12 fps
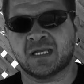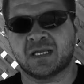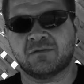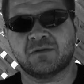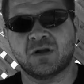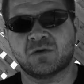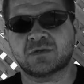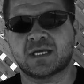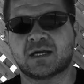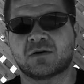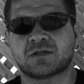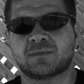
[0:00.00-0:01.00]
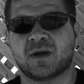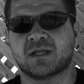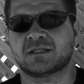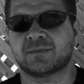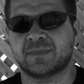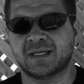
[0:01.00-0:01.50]
If you don't take
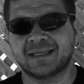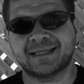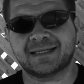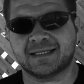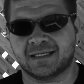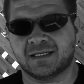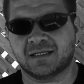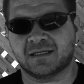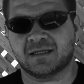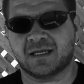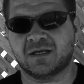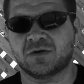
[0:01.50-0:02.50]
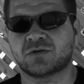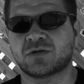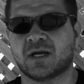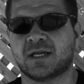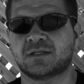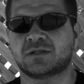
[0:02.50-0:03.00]
responsibility and you're
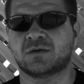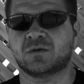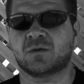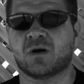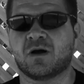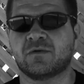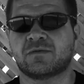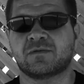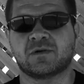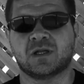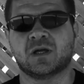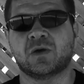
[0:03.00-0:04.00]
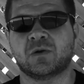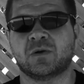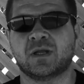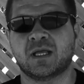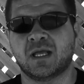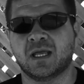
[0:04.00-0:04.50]
trying to
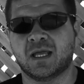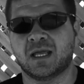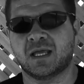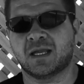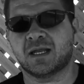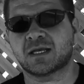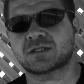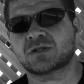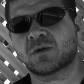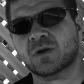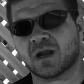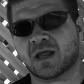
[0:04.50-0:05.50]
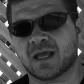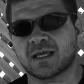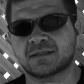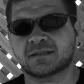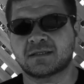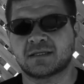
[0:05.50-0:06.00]
offload and
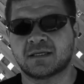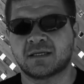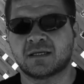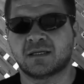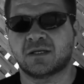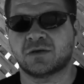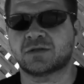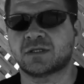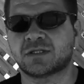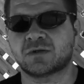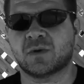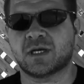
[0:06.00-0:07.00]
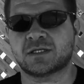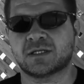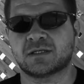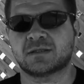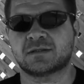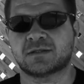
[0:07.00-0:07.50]
externalize your
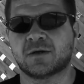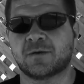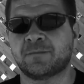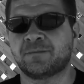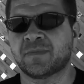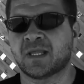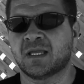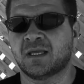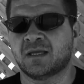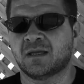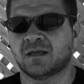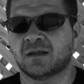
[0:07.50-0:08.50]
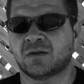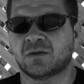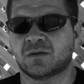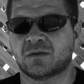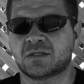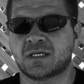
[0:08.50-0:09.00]
situation. So
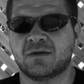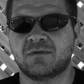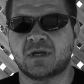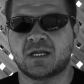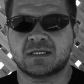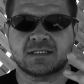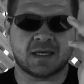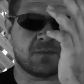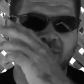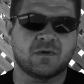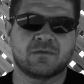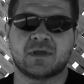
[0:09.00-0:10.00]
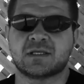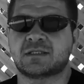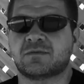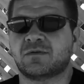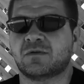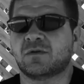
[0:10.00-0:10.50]
to give you an example of this,
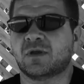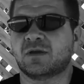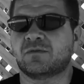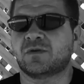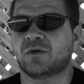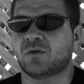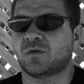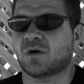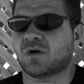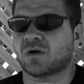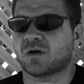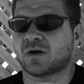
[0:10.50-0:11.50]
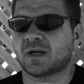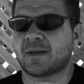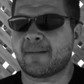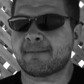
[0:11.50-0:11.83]
if you are